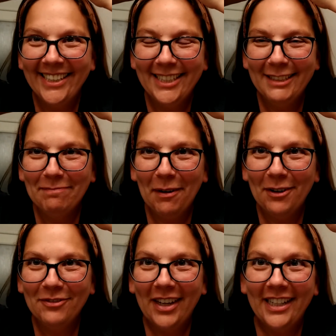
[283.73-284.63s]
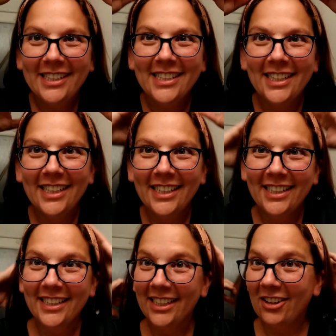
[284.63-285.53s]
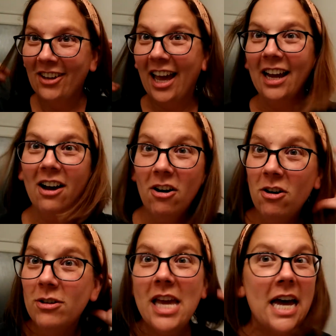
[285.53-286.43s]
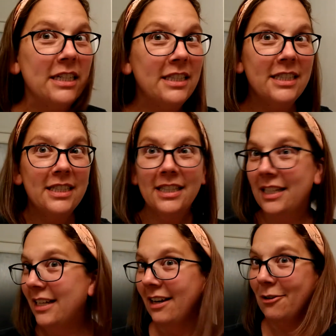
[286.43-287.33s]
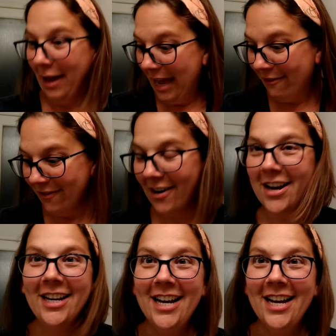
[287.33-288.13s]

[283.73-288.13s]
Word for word: this is perfect. Okay. Oh, yes. Okay, very good.